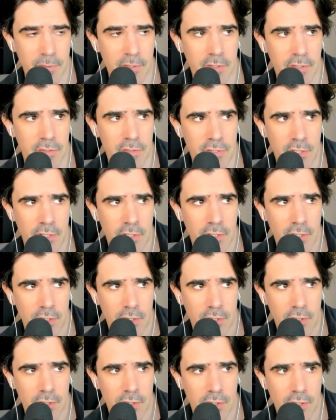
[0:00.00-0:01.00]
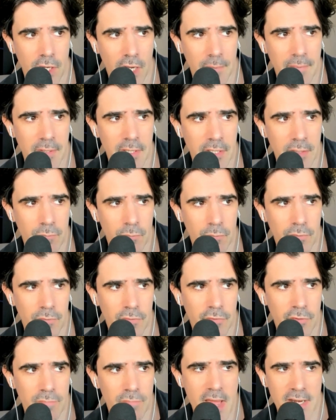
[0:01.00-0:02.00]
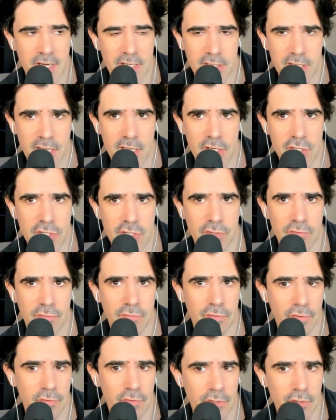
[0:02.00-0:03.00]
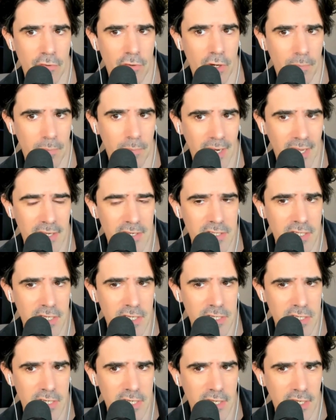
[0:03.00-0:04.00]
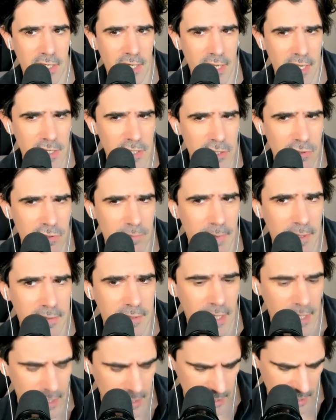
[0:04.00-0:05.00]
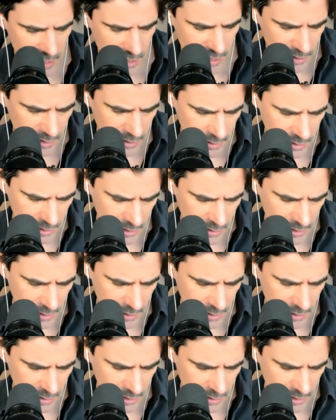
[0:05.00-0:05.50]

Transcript: because, I mean, through meditation, through neuroplasticity. Can I ask you about that again?